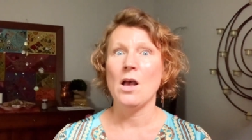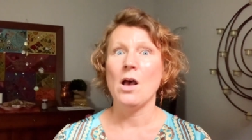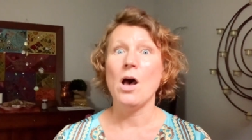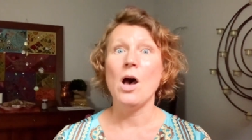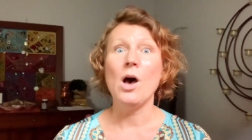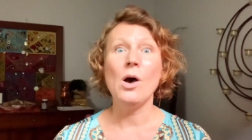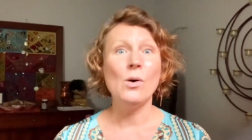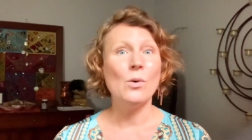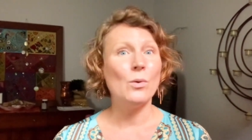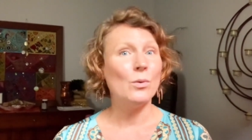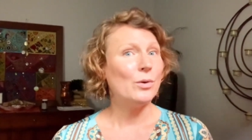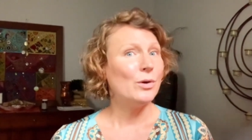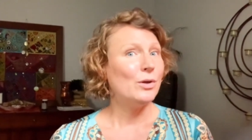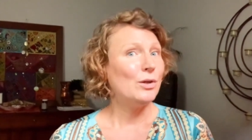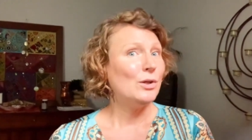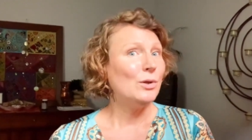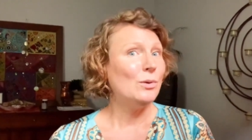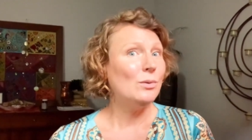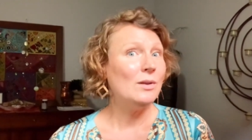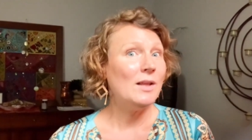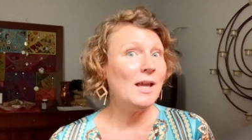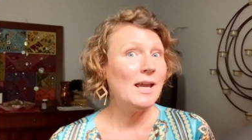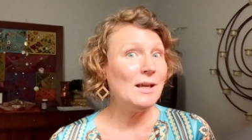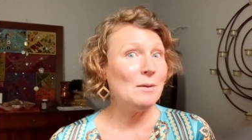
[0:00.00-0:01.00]
Oh,
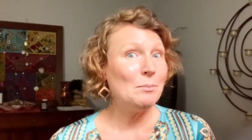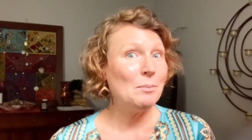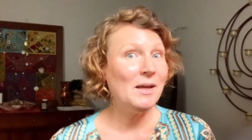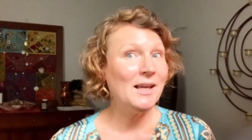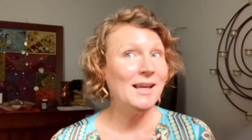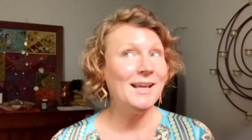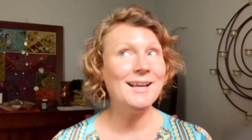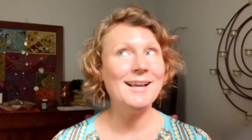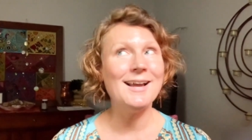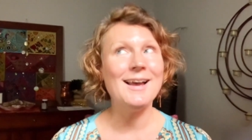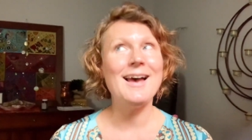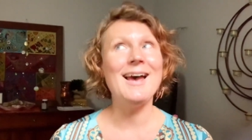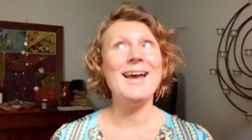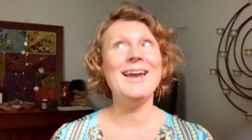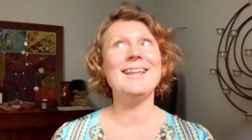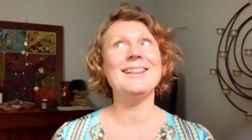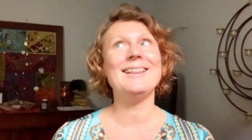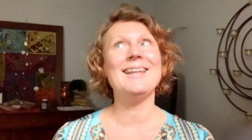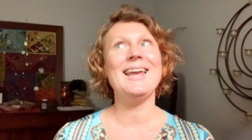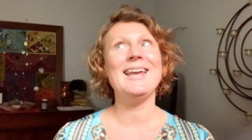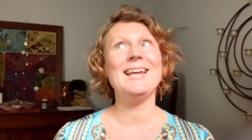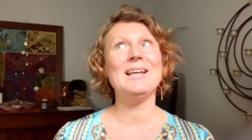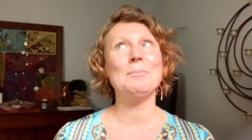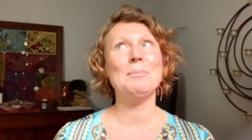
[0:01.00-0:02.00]
you like pink?
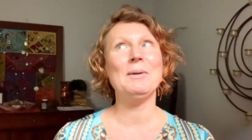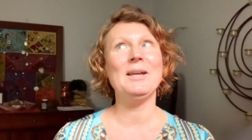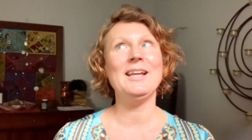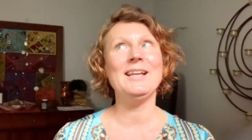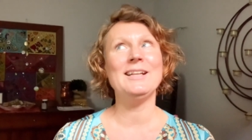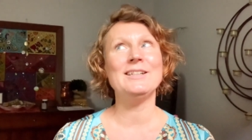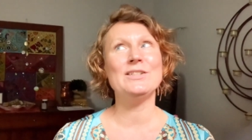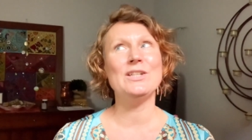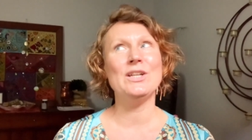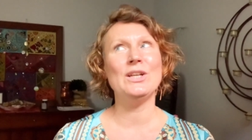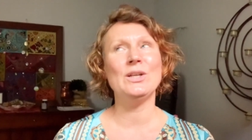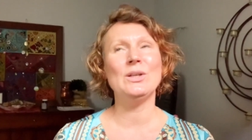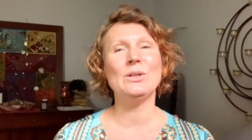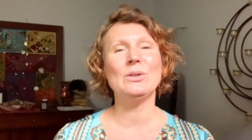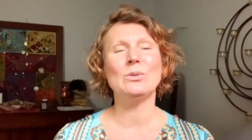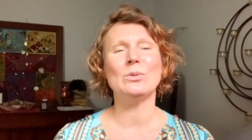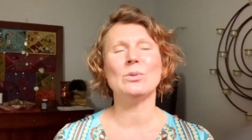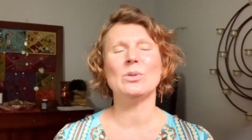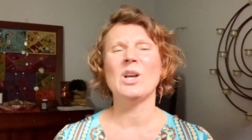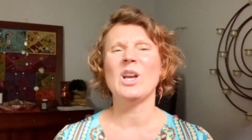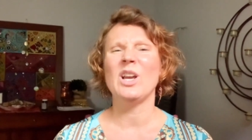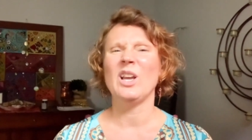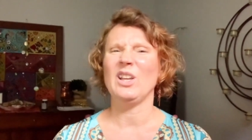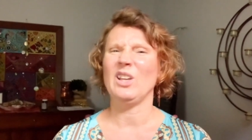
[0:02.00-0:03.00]
I like pink
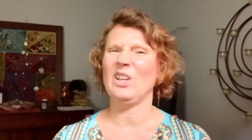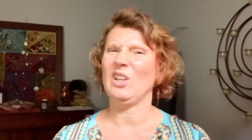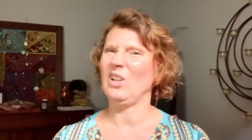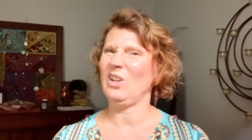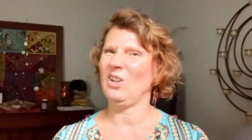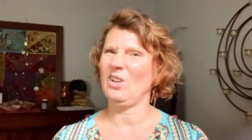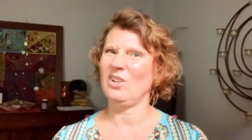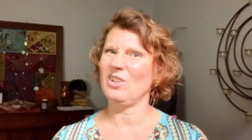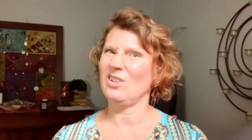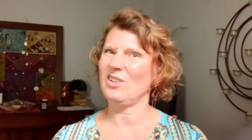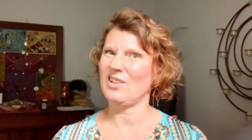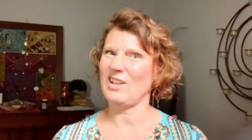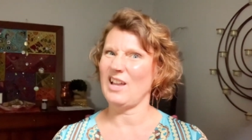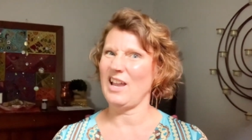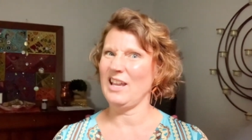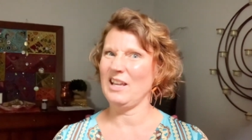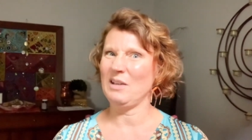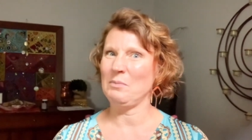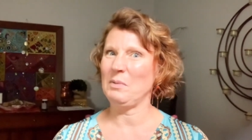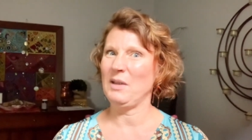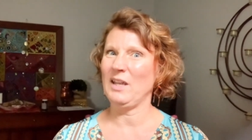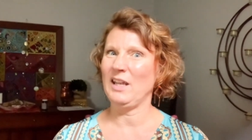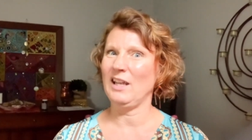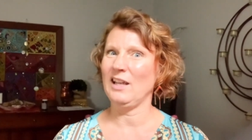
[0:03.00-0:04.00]
too. You don't
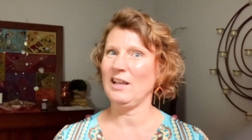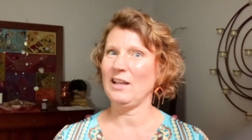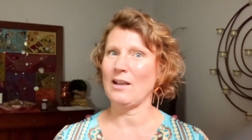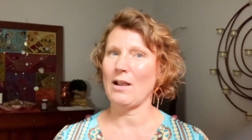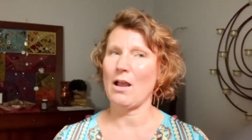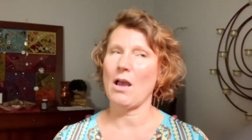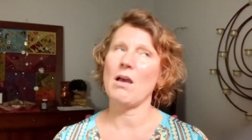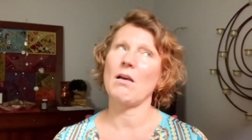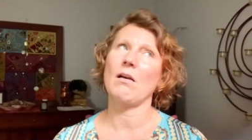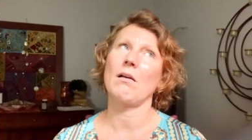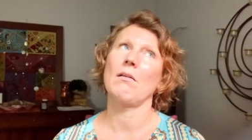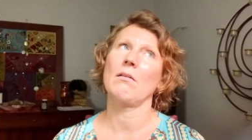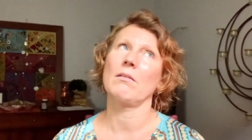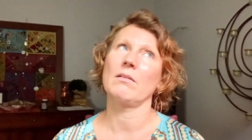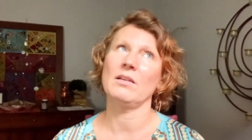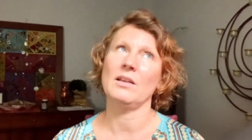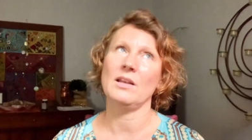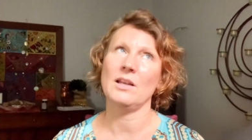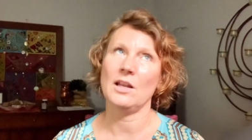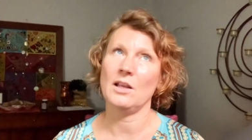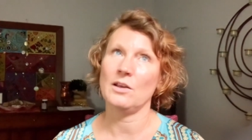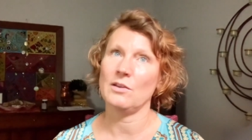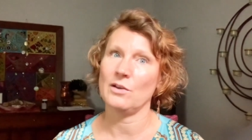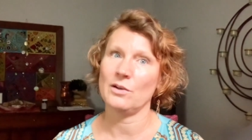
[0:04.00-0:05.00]
like pink? Oh,
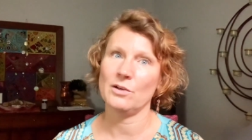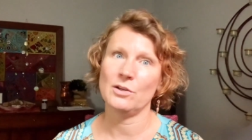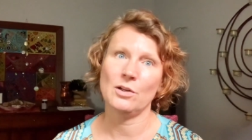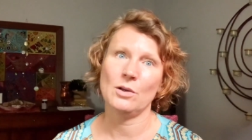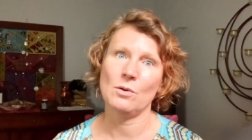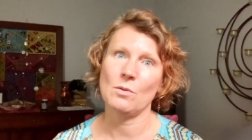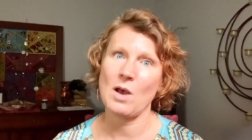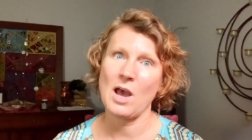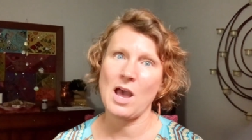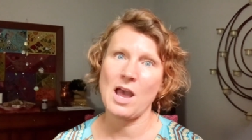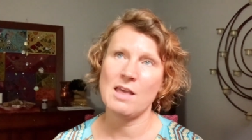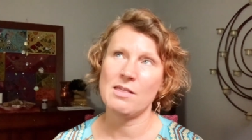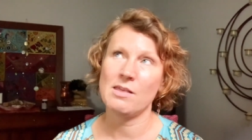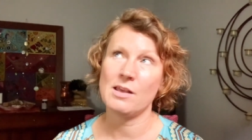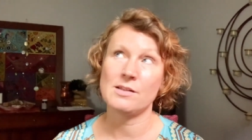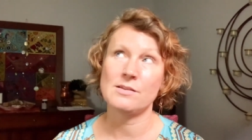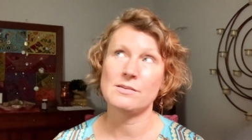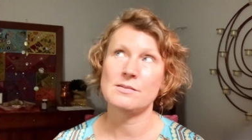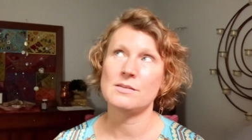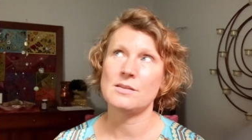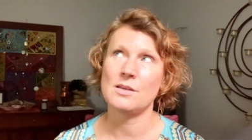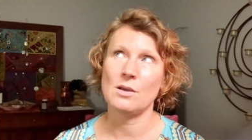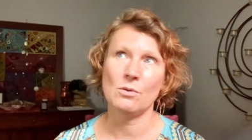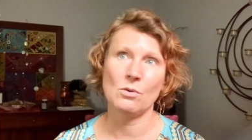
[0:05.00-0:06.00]
neither do I.
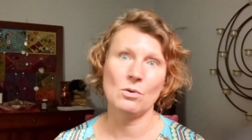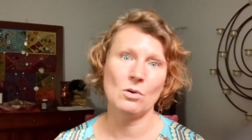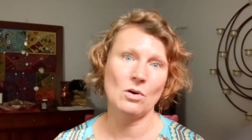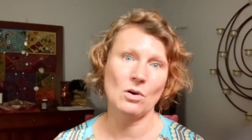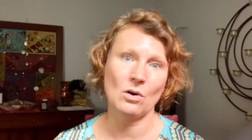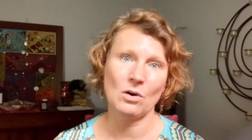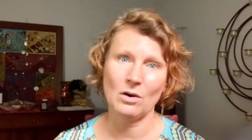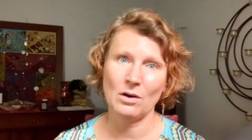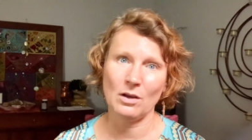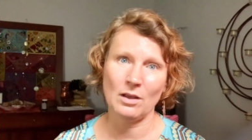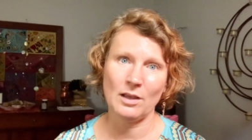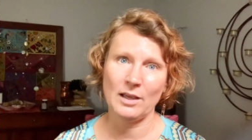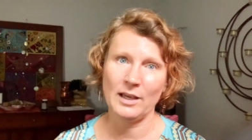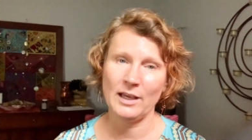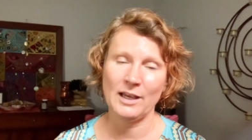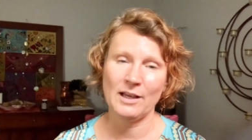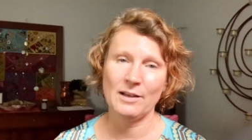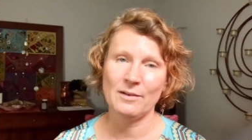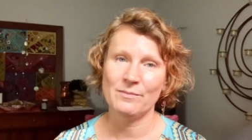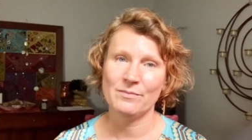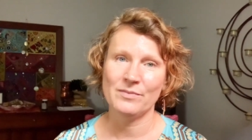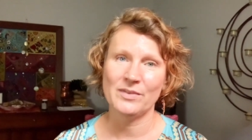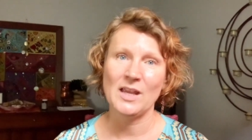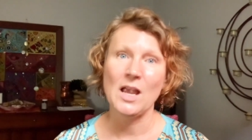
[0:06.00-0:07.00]
That's so girly.